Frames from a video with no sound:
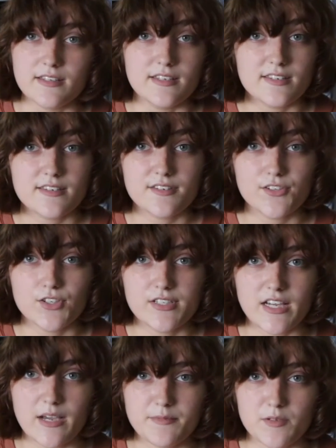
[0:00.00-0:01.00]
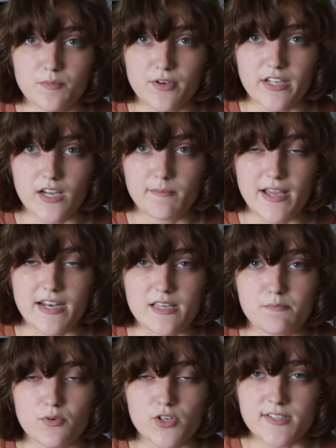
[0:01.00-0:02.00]
This is a good time to bring up
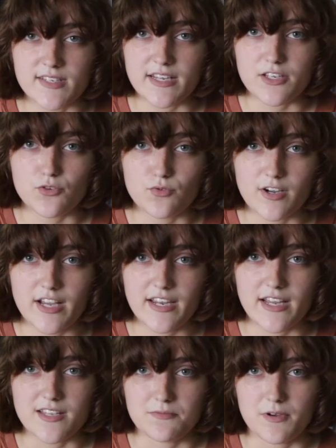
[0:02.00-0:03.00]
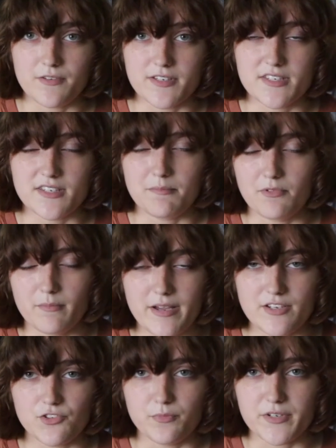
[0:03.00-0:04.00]
any books that you read, as well as
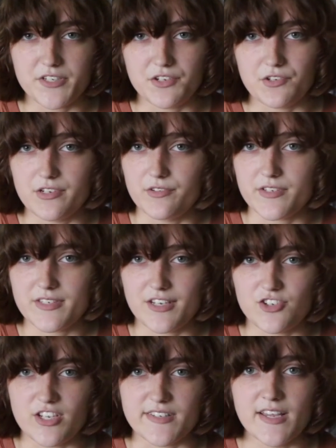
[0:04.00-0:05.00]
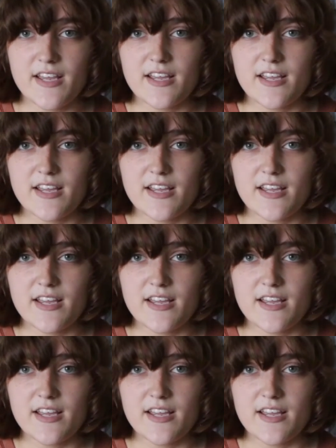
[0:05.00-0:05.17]
supplemental materials such as